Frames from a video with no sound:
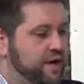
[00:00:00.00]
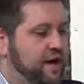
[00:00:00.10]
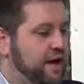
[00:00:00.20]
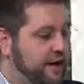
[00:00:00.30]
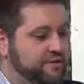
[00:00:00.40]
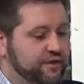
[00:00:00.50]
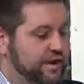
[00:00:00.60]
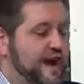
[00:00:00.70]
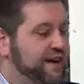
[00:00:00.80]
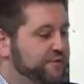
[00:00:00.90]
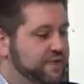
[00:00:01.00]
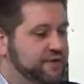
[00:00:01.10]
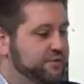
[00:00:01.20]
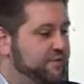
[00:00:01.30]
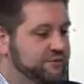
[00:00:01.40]
uh, of craft,
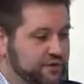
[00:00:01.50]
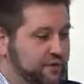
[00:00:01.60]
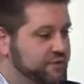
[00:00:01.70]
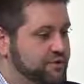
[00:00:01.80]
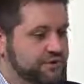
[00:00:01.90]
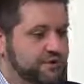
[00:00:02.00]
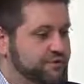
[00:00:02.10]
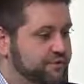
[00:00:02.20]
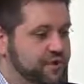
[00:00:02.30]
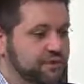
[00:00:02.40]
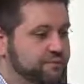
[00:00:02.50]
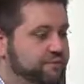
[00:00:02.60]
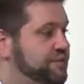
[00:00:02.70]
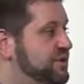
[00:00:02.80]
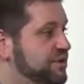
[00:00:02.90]
as well as the culture of you know
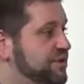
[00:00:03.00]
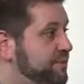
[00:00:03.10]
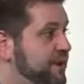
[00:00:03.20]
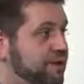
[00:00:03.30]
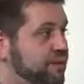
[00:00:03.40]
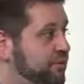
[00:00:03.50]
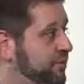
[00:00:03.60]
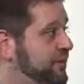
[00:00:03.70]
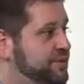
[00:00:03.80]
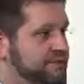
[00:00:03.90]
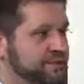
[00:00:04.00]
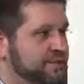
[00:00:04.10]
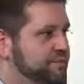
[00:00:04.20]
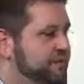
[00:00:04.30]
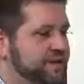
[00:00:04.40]
some of the bigger breweries, some
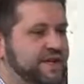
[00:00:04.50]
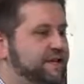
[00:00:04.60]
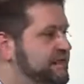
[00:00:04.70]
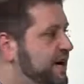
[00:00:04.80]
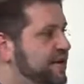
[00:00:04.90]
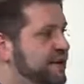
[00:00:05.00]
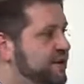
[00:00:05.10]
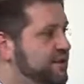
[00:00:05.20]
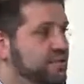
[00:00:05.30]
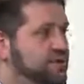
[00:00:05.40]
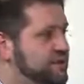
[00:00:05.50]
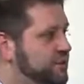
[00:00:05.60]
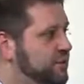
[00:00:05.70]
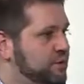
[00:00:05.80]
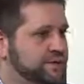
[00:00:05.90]
of the Guinness, Heineken, Molson
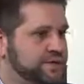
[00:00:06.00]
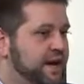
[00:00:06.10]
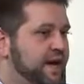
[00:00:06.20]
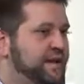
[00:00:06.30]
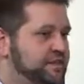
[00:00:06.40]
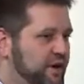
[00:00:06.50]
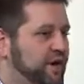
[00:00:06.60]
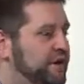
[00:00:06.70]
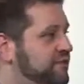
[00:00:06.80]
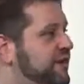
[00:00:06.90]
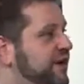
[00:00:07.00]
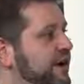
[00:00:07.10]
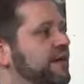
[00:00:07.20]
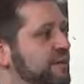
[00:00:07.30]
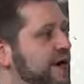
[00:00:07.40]
Coors. It's all a
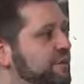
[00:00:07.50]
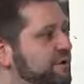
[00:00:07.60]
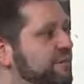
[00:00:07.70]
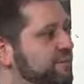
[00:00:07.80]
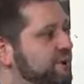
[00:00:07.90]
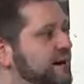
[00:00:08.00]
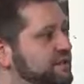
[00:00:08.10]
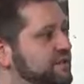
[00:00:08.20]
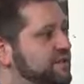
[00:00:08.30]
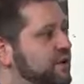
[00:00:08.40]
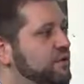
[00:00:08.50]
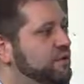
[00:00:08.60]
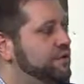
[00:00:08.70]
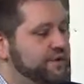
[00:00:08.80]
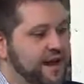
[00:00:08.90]
very collaborative and positive
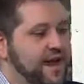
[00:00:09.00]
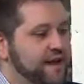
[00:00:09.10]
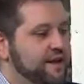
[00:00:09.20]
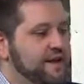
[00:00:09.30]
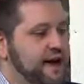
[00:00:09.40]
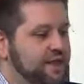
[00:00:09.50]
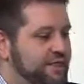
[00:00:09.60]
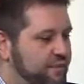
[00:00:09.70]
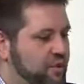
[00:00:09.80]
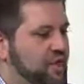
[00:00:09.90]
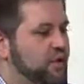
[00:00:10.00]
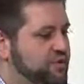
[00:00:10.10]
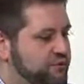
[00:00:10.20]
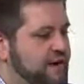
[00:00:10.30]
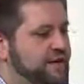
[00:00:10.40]
culture, and I think we're
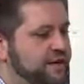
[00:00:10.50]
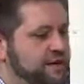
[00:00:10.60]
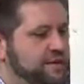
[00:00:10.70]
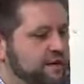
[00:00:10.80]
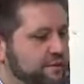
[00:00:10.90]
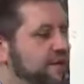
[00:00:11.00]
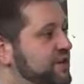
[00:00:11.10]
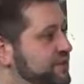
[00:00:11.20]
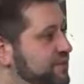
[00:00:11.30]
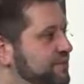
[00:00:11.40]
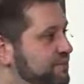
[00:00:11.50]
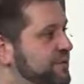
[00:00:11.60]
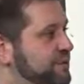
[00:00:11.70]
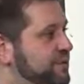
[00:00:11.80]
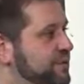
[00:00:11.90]
all trying to make sure that
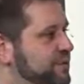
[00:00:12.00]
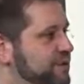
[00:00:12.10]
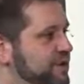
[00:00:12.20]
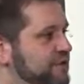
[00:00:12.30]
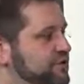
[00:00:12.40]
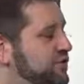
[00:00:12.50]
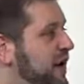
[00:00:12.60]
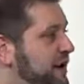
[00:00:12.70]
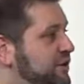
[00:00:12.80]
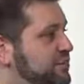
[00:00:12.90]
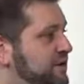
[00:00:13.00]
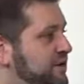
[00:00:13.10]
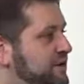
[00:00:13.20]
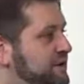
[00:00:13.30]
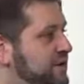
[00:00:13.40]
people you know try new
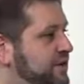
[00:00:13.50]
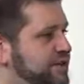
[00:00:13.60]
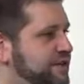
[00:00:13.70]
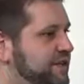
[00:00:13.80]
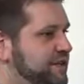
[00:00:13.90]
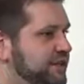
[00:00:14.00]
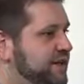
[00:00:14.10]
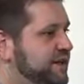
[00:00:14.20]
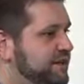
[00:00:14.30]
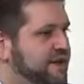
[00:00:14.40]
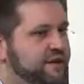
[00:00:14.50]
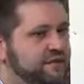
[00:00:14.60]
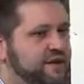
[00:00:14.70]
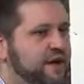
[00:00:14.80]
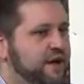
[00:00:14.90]
beers and are continually
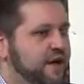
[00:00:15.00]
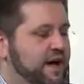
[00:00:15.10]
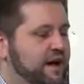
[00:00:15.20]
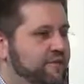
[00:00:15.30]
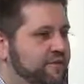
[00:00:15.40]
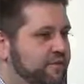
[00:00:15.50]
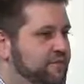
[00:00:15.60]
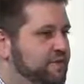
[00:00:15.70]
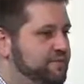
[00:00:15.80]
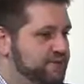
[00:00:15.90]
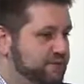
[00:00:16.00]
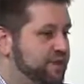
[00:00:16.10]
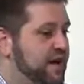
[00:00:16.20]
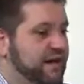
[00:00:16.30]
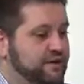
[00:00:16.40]
innovative um, from the
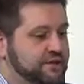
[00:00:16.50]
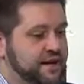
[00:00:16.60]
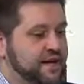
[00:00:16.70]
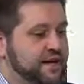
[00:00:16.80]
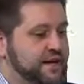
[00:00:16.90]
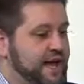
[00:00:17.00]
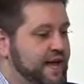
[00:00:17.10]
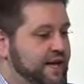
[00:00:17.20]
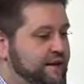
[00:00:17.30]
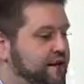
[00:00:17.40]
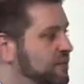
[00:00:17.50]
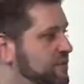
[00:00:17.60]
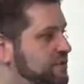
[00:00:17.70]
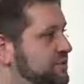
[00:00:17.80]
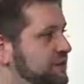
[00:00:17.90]
supplier side, and you know
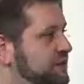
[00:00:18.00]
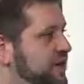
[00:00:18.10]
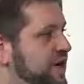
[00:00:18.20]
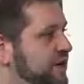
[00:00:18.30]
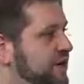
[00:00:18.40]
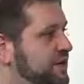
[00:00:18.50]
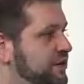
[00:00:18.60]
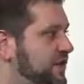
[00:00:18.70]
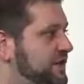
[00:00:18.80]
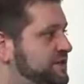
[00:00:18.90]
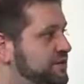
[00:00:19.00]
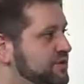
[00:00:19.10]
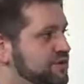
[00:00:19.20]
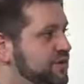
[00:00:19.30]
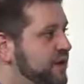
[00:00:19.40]
we're just really trying to connect with
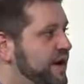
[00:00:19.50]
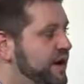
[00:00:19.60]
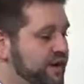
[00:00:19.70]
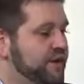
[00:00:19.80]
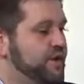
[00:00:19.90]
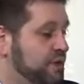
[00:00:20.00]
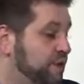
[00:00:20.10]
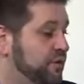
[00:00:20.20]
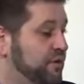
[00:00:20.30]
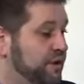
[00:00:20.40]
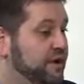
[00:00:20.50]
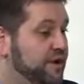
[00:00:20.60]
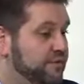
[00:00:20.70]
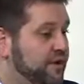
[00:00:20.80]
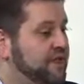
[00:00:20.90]
customers in a way, and I think we're all really
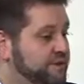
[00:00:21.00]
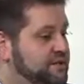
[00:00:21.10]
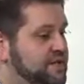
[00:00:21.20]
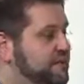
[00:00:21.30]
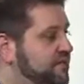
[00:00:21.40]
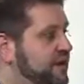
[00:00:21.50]
fighting the same